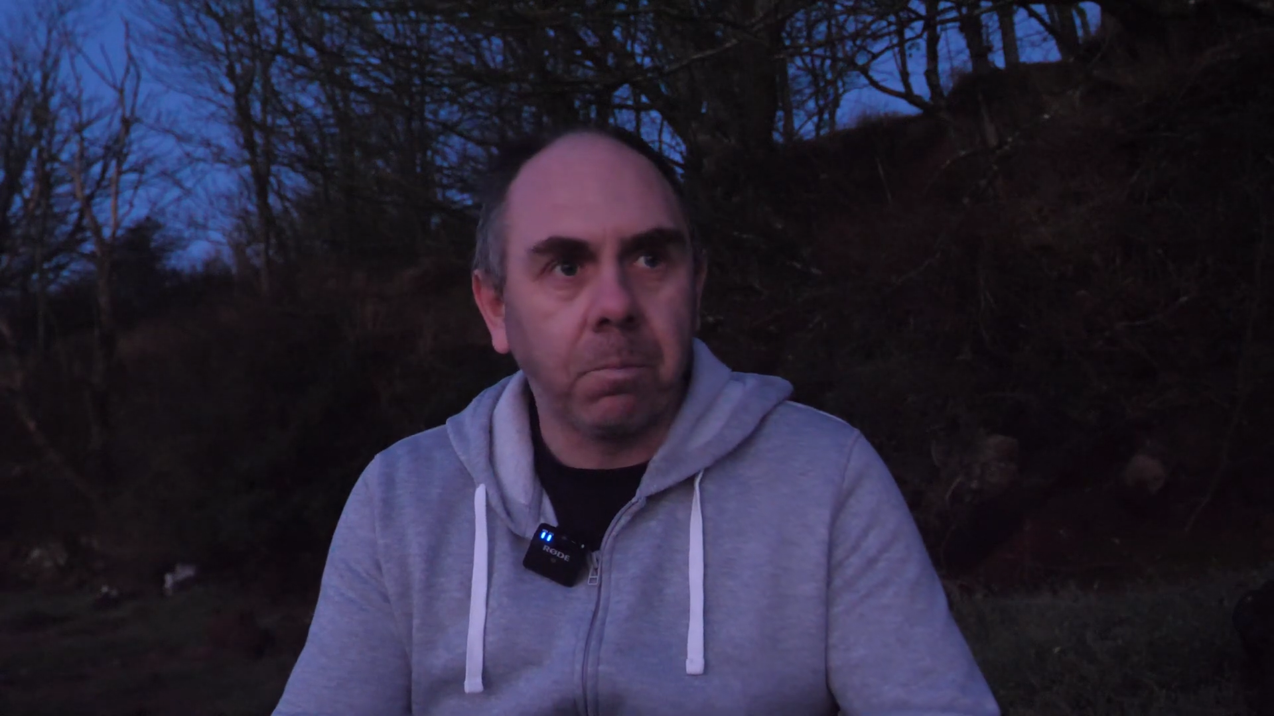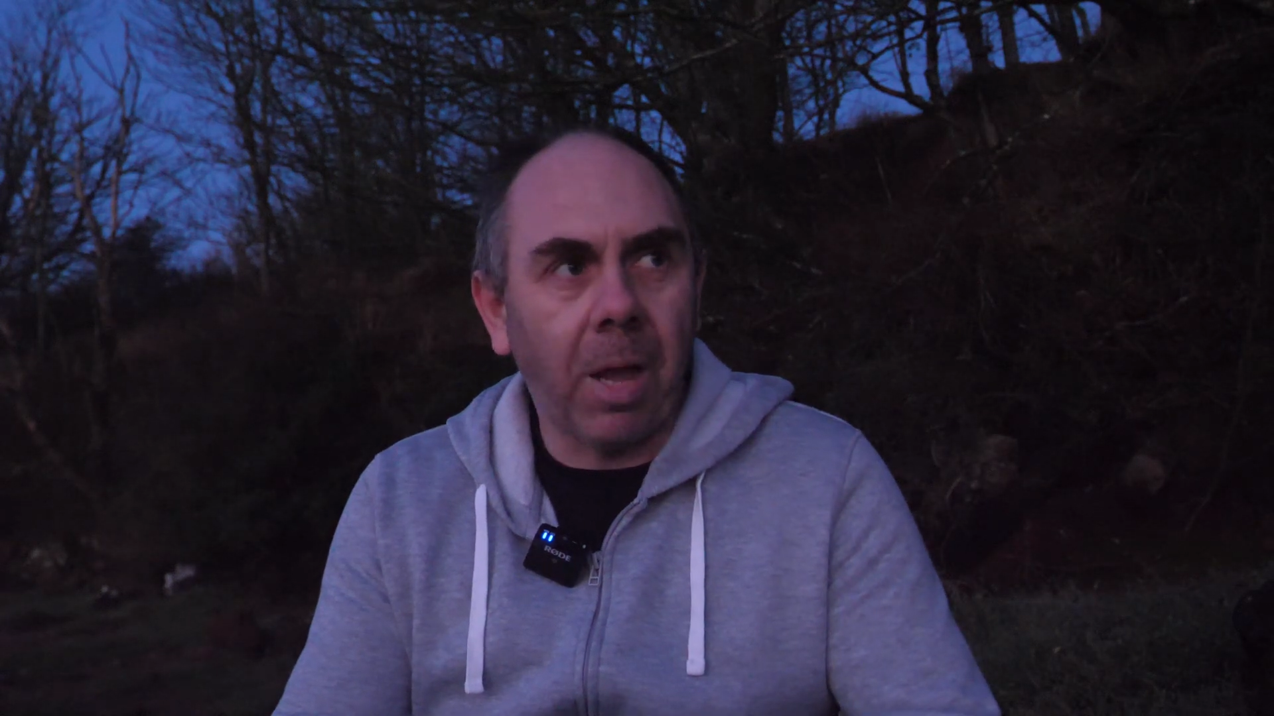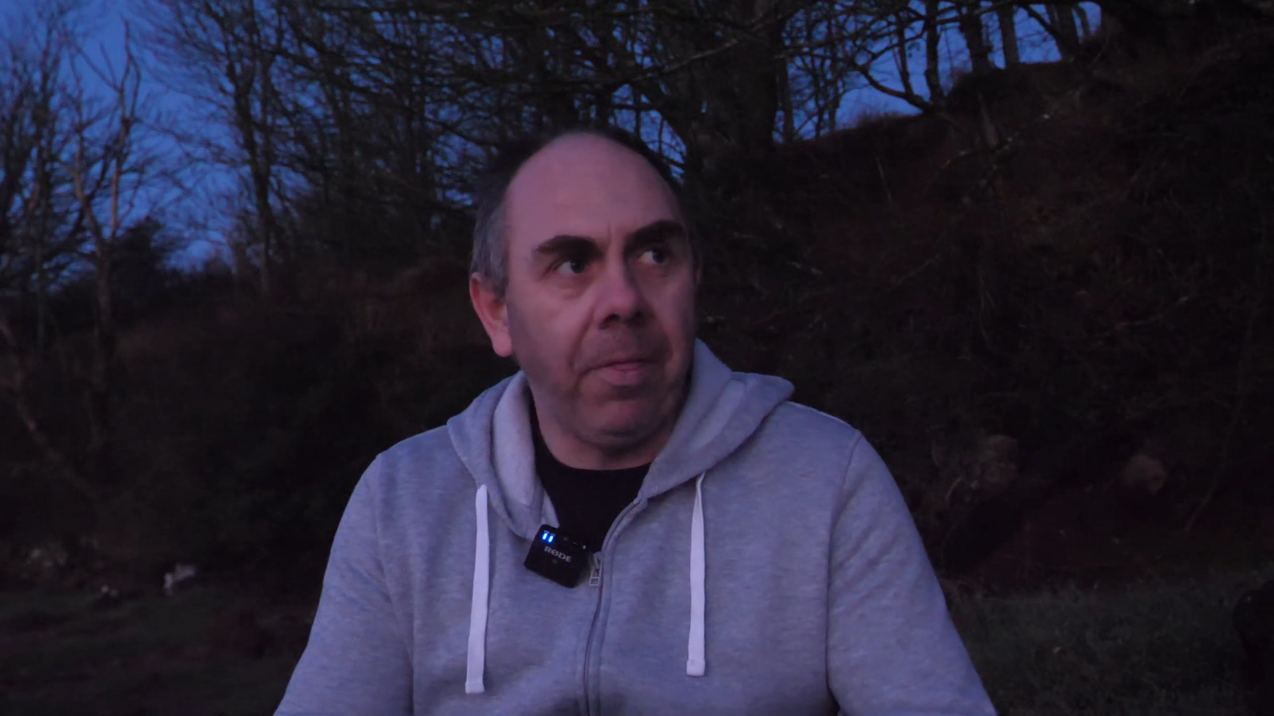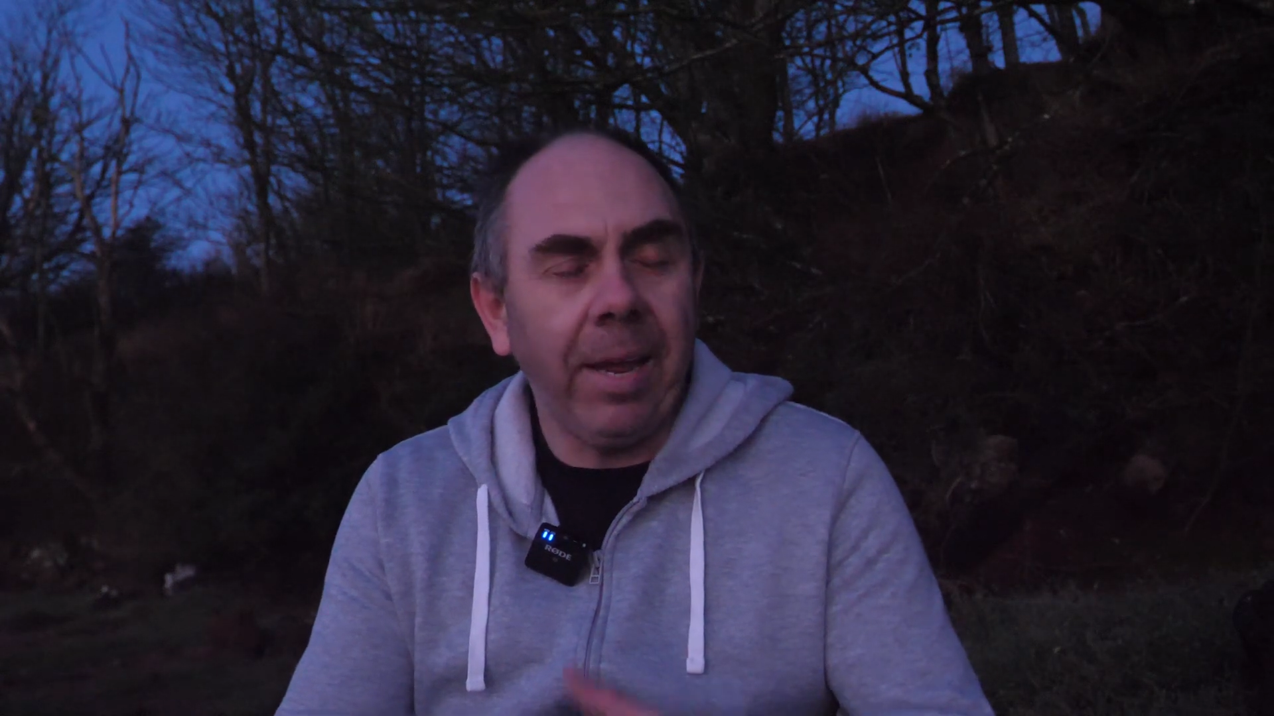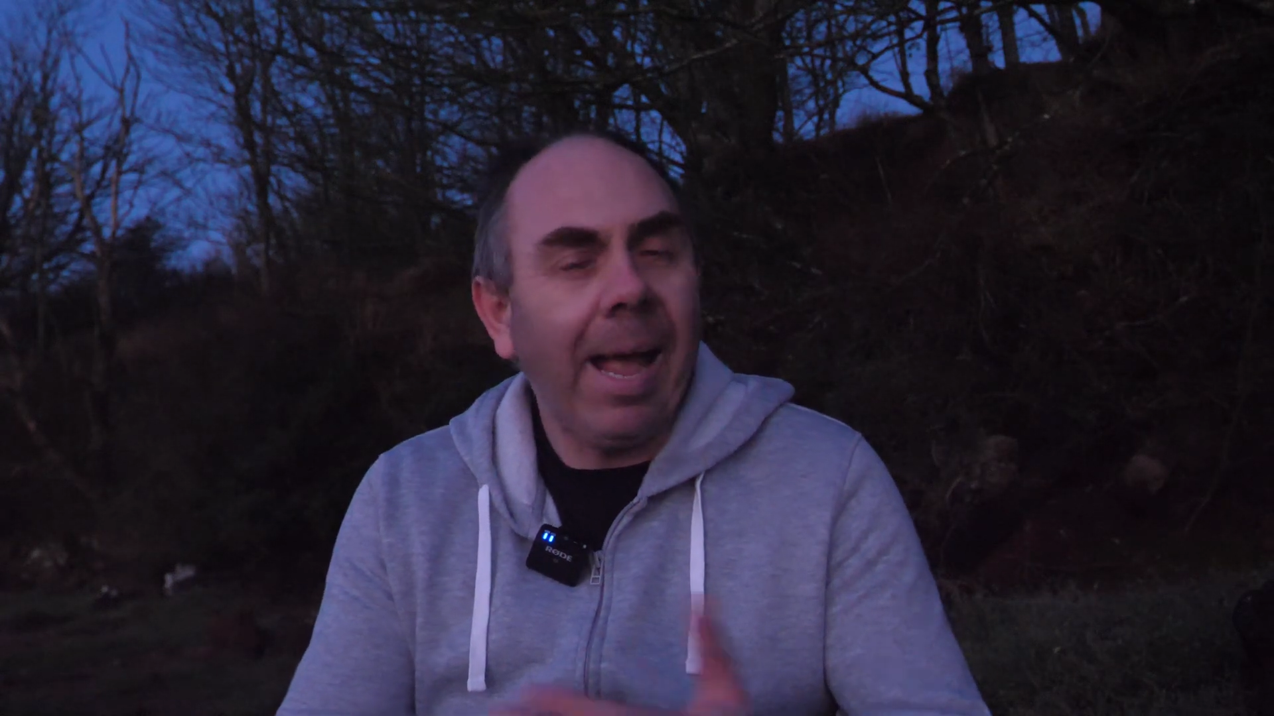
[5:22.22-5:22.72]

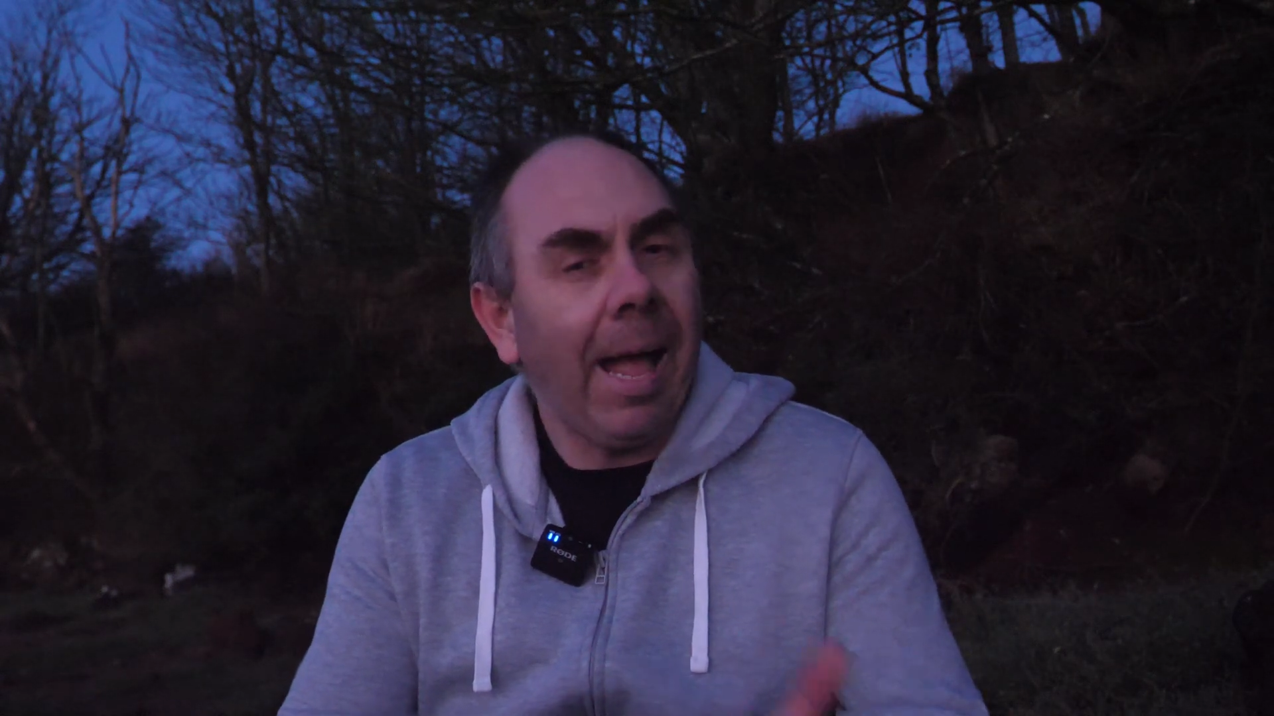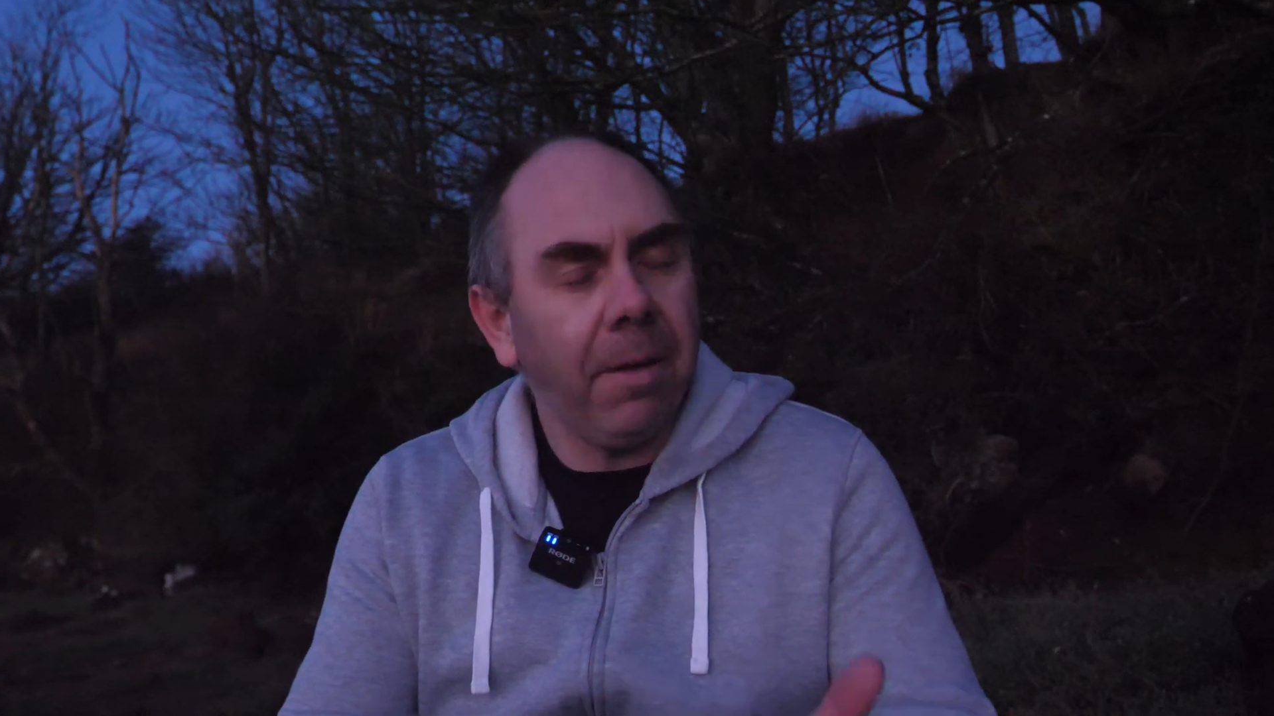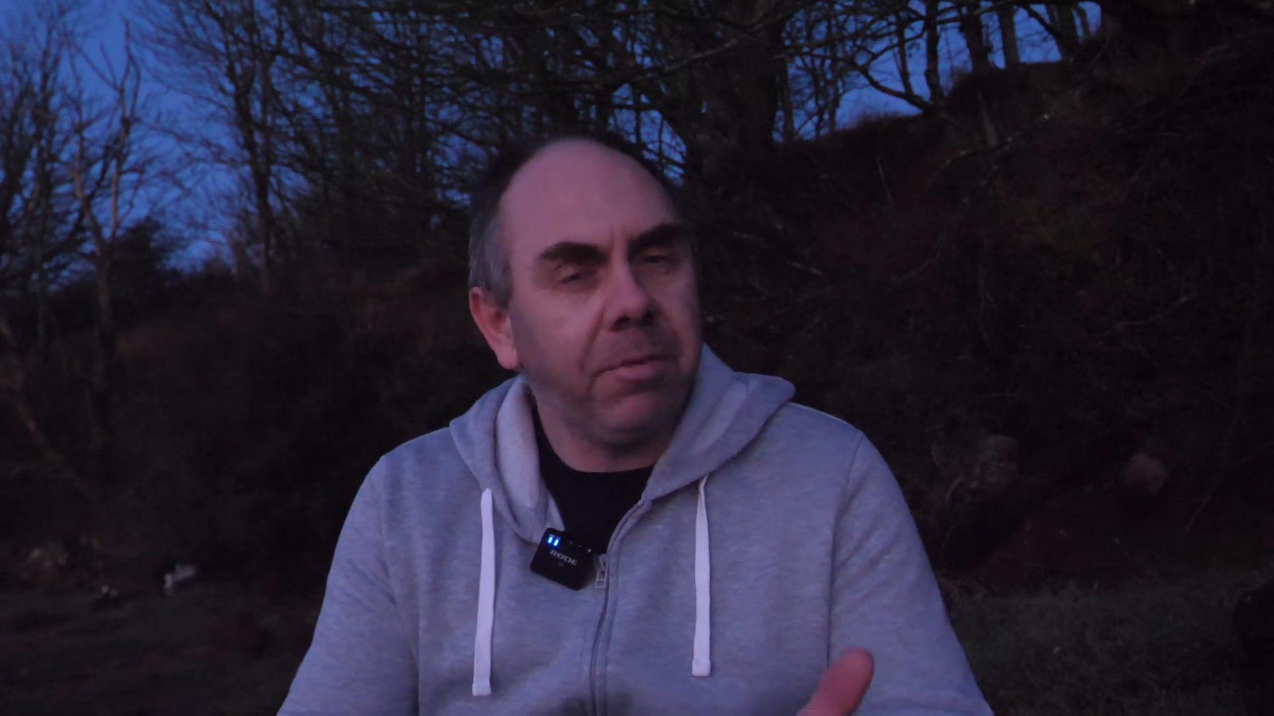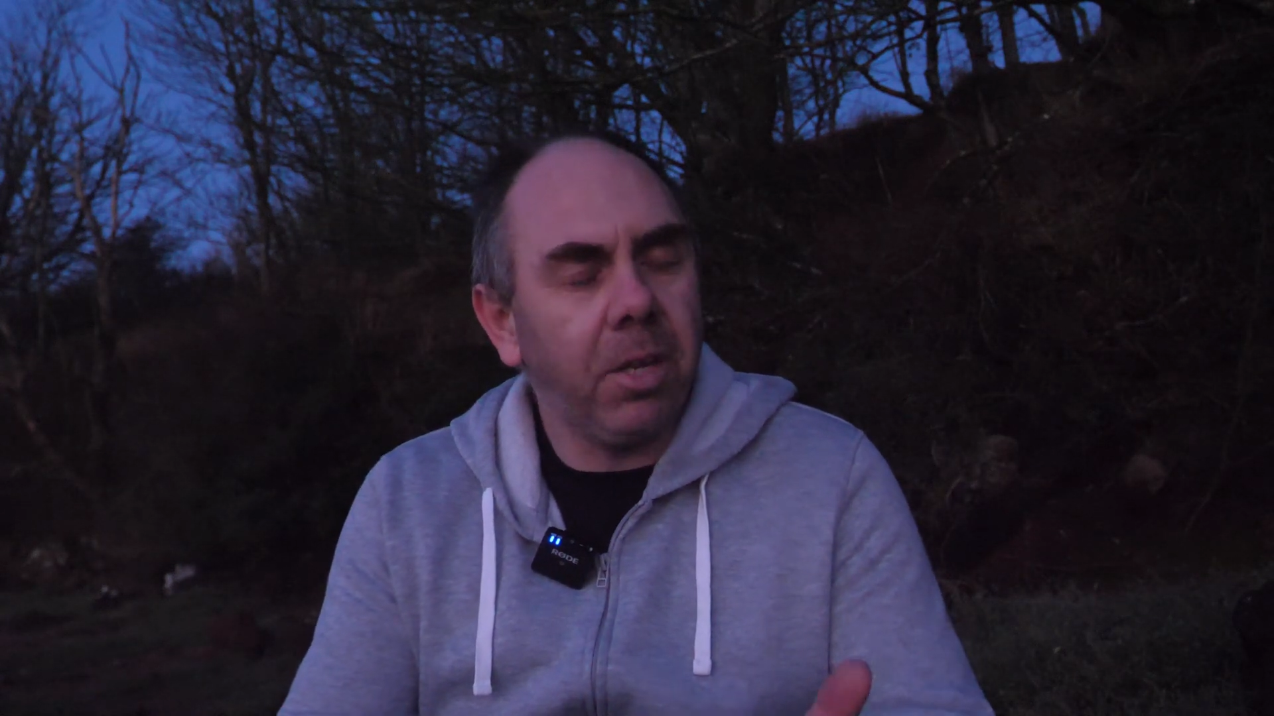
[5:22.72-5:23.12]
And they have